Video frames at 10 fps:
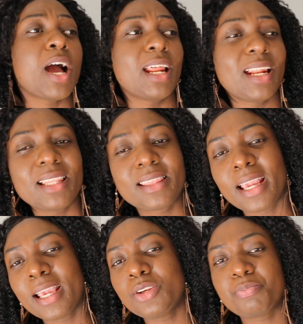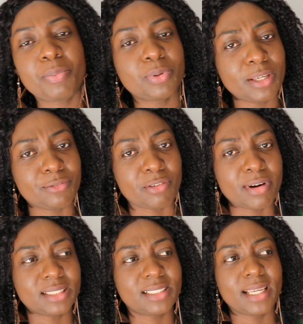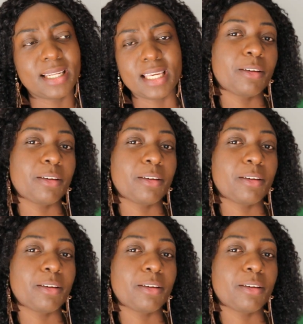Another thing people take for granted is